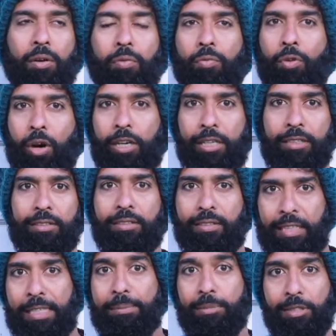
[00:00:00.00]
what it
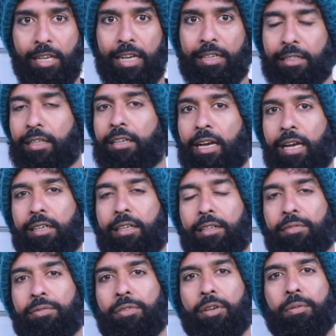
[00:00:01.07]
seems like they're
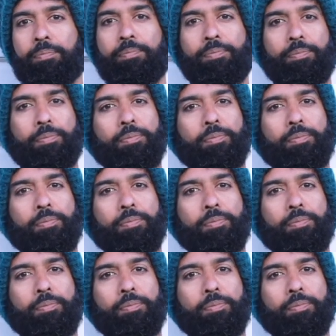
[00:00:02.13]
acting from.